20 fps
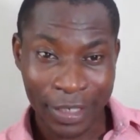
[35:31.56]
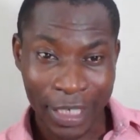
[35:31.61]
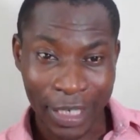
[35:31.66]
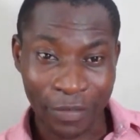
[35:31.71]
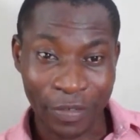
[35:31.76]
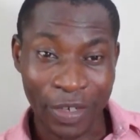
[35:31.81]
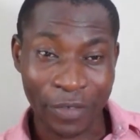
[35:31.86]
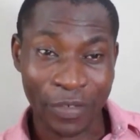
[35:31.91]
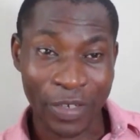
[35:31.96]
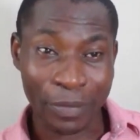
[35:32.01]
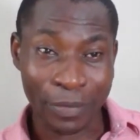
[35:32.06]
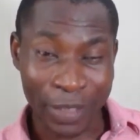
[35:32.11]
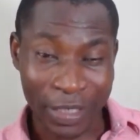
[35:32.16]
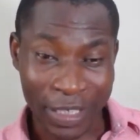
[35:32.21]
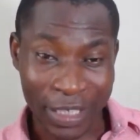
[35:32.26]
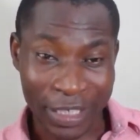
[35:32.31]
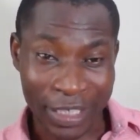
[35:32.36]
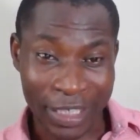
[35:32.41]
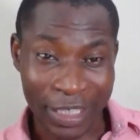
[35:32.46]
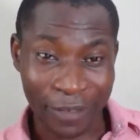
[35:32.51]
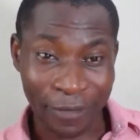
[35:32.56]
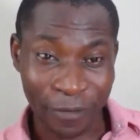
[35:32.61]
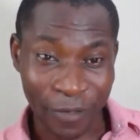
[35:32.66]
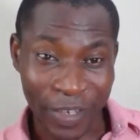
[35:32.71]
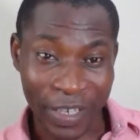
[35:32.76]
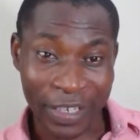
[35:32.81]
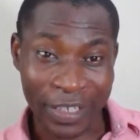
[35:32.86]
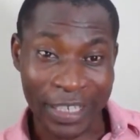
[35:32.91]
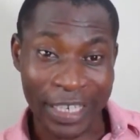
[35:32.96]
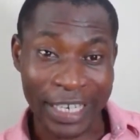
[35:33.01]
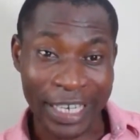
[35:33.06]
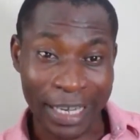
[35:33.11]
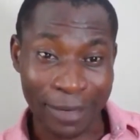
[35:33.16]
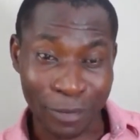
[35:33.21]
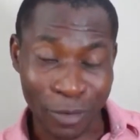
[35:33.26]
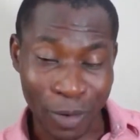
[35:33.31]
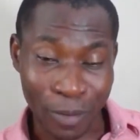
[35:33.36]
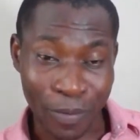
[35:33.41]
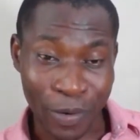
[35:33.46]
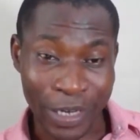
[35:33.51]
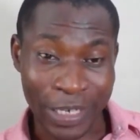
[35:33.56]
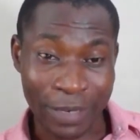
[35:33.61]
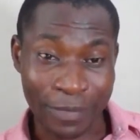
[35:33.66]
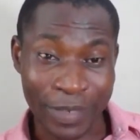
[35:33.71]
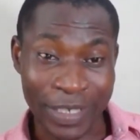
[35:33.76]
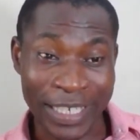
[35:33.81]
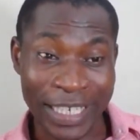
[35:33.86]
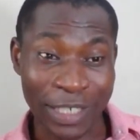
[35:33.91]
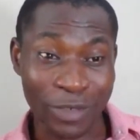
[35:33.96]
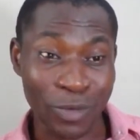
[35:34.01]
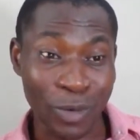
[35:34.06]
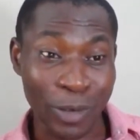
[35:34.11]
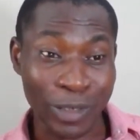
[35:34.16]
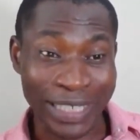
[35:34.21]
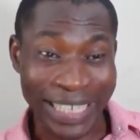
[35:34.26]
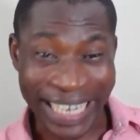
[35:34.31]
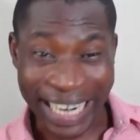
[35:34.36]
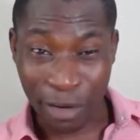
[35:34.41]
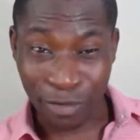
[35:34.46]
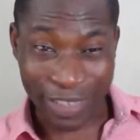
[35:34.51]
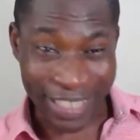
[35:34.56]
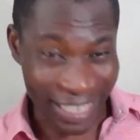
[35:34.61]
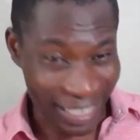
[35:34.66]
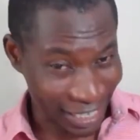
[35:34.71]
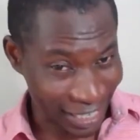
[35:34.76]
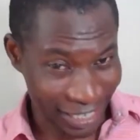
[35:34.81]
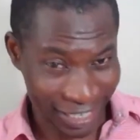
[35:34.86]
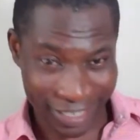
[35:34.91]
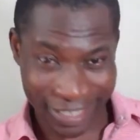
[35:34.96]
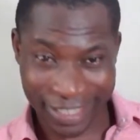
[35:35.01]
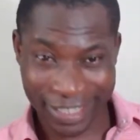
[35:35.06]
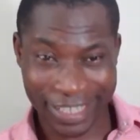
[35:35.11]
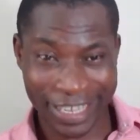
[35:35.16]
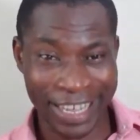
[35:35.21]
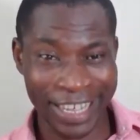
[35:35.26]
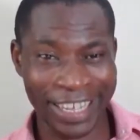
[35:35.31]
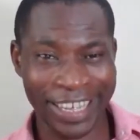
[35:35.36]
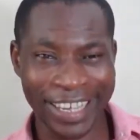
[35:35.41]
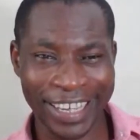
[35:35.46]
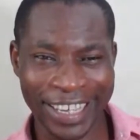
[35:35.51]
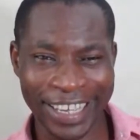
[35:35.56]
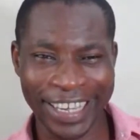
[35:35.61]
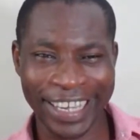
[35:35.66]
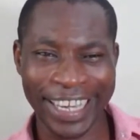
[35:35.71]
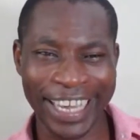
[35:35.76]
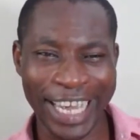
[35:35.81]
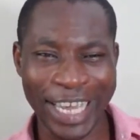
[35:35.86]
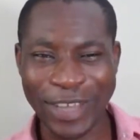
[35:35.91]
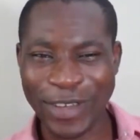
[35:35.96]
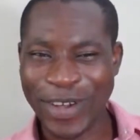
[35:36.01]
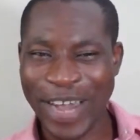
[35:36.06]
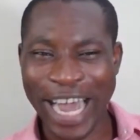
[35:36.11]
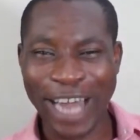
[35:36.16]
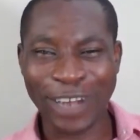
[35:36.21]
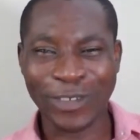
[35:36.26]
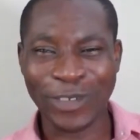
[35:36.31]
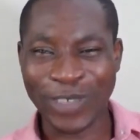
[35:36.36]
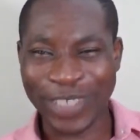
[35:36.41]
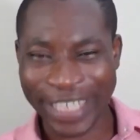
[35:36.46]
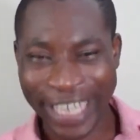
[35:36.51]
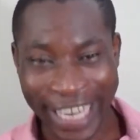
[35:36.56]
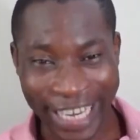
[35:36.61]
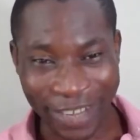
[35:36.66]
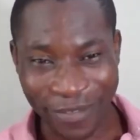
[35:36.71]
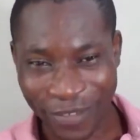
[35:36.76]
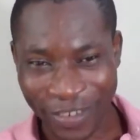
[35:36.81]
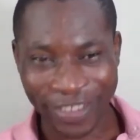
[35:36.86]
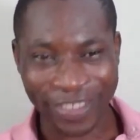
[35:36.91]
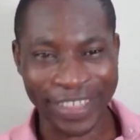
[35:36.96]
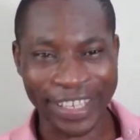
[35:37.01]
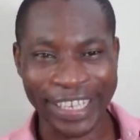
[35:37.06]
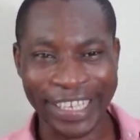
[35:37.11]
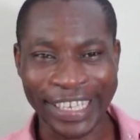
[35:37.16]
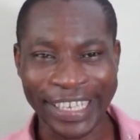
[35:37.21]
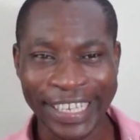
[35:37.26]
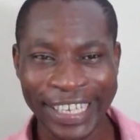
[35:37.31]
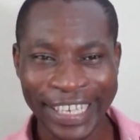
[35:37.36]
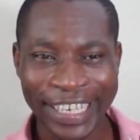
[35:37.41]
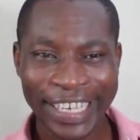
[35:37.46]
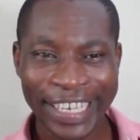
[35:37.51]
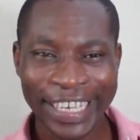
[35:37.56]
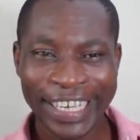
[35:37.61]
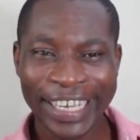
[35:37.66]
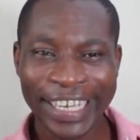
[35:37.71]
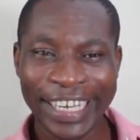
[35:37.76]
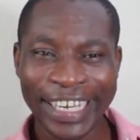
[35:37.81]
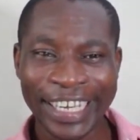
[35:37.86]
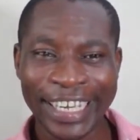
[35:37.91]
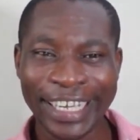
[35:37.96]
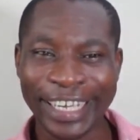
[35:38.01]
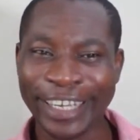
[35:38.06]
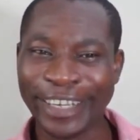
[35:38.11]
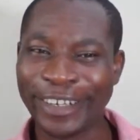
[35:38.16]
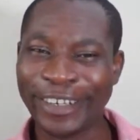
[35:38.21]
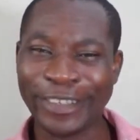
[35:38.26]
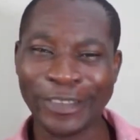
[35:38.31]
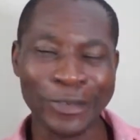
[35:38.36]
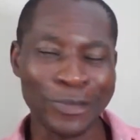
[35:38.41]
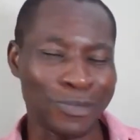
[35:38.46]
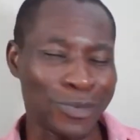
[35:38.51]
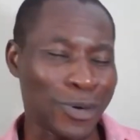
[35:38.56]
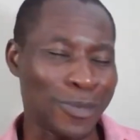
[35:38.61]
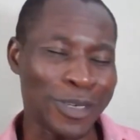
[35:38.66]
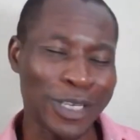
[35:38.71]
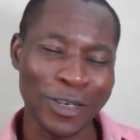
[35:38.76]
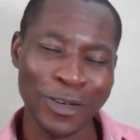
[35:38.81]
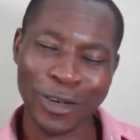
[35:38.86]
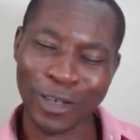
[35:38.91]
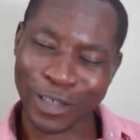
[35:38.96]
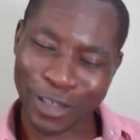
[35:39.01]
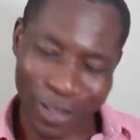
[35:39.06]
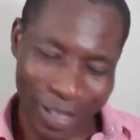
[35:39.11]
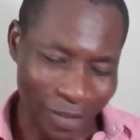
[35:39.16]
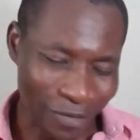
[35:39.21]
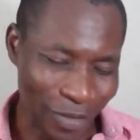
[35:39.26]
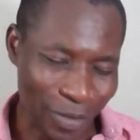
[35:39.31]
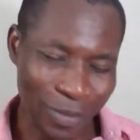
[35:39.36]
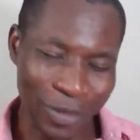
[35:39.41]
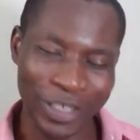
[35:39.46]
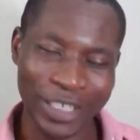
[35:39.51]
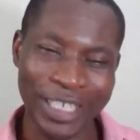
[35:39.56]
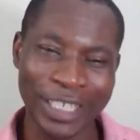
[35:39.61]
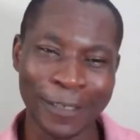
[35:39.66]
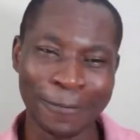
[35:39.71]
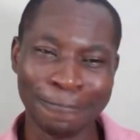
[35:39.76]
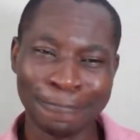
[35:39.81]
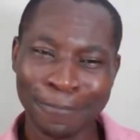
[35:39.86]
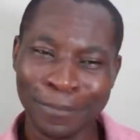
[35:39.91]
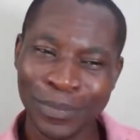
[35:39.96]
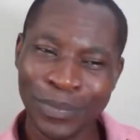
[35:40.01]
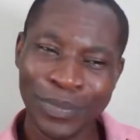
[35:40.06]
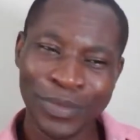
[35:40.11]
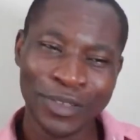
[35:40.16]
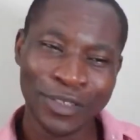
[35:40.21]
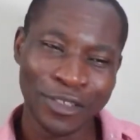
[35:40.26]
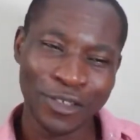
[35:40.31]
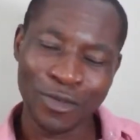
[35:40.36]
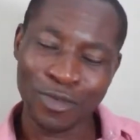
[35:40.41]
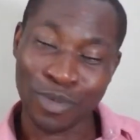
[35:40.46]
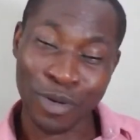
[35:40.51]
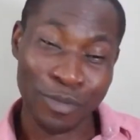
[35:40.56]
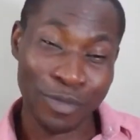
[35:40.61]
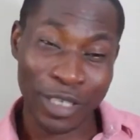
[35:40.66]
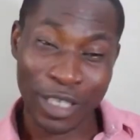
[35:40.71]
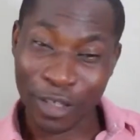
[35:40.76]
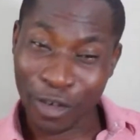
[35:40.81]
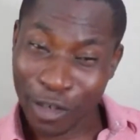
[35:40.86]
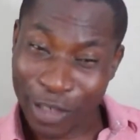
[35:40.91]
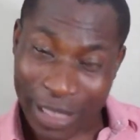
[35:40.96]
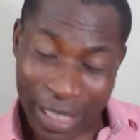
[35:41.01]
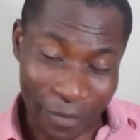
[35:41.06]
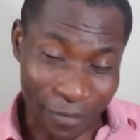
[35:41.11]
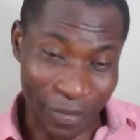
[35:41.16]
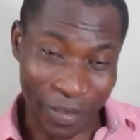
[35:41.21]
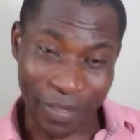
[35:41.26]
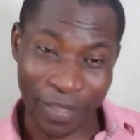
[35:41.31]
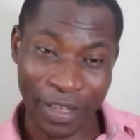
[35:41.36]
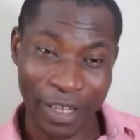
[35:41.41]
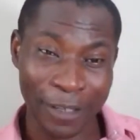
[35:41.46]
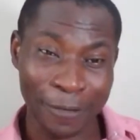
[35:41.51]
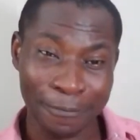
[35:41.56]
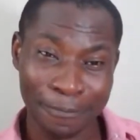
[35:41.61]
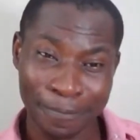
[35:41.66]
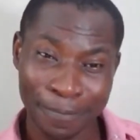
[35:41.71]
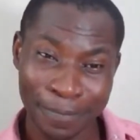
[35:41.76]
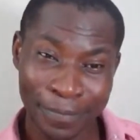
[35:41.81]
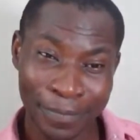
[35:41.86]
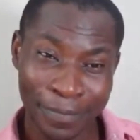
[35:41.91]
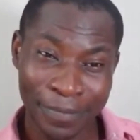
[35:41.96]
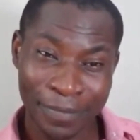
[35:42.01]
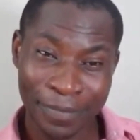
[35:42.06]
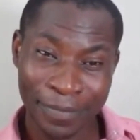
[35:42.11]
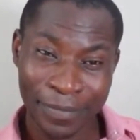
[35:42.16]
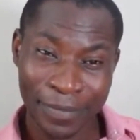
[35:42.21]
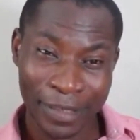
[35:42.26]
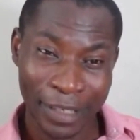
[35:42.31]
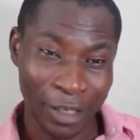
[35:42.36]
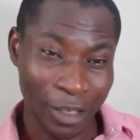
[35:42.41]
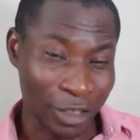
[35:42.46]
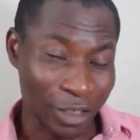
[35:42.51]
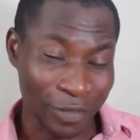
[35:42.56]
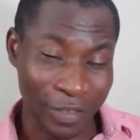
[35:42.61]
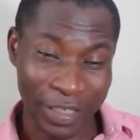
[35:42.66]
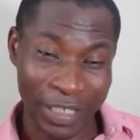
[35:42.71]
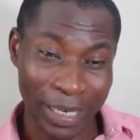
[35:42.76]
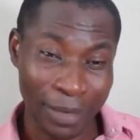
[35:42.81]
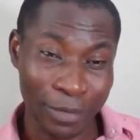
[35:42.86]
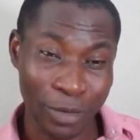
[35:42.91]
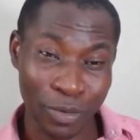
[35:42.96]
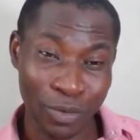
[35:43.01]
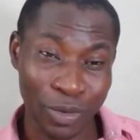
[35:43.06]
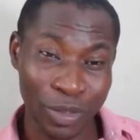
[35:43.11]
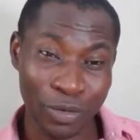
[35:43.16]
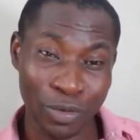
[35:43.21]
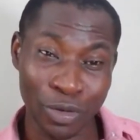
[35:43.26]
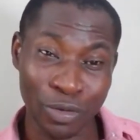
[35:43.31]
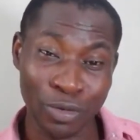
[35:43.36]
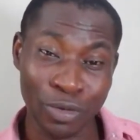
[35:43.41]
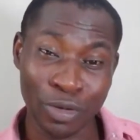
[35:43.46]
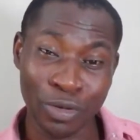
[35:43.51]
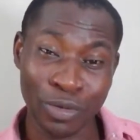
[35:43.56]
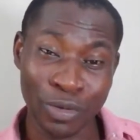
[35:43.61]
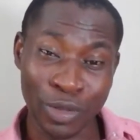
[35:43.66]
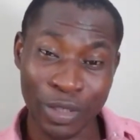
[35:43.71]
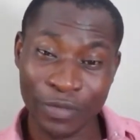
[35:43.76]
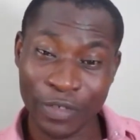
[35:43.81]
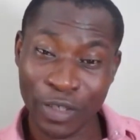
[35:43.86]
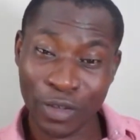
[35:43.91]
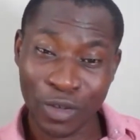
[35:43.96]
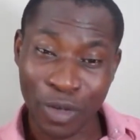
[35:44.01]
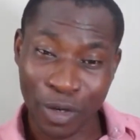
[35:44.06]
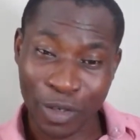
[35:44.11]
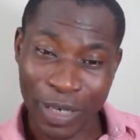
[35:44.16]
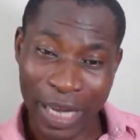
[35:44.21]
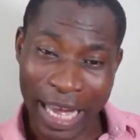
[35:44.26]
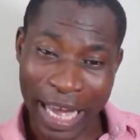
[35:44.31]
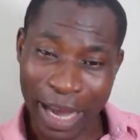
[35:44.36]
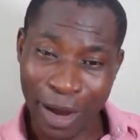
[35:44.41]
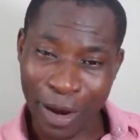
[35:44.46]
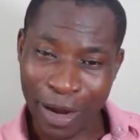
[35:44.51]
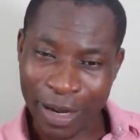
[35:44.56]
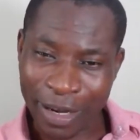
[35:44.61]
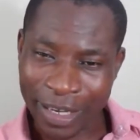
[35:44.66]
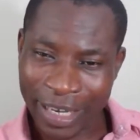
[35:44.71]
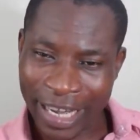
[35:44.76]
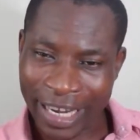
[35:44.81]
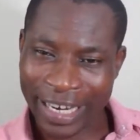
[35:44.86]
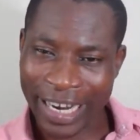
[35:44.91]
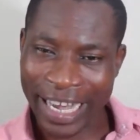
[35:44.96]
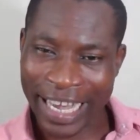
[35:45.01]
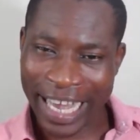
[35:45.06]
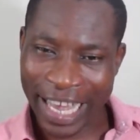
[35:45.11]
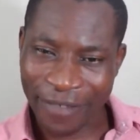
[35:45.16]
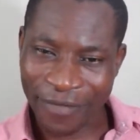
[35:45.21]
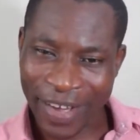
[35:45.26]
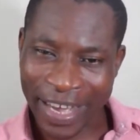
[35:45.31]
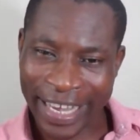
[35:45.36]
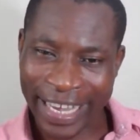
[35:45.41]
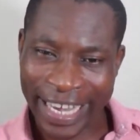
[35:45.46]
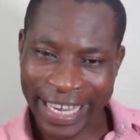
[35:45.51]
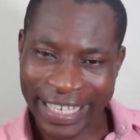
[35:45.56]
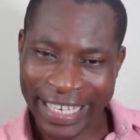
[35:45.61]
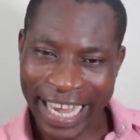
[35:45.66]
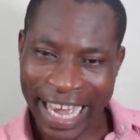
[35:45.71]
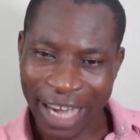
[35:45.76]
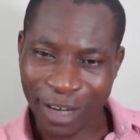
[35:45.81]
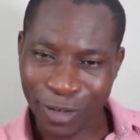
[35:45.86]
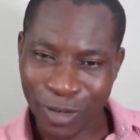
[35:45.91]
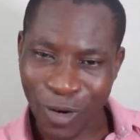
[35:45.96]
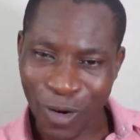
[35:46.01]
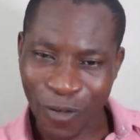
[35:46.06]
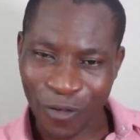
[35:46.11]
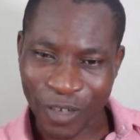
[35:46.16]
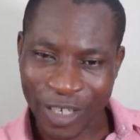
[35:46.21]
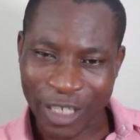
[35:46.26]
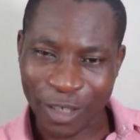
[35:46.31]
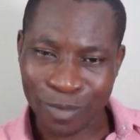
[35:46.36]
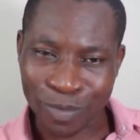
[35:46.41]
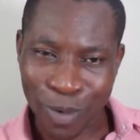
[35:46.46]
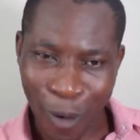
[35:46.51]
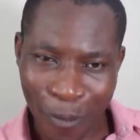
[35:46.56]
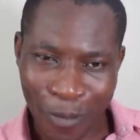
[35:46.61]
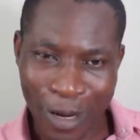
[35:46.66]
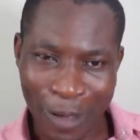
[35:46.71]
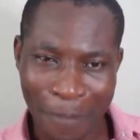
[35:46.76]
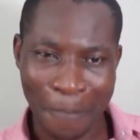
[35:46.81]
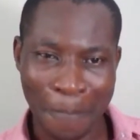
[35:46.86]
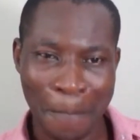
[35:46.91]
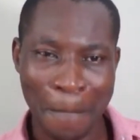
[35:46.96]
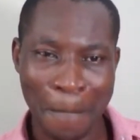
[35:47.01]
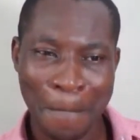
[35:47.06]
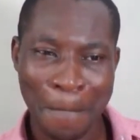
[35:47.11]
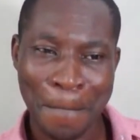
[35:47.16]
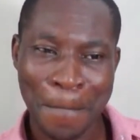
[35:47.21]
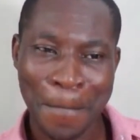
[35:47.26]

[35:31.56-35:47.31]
Even if the business didn't fail, it came to a point the business was grounded. You had to sell everything. You probably lost everybody. You probably lost everything. A lot of the times you even thought, can I ever get out of this problem?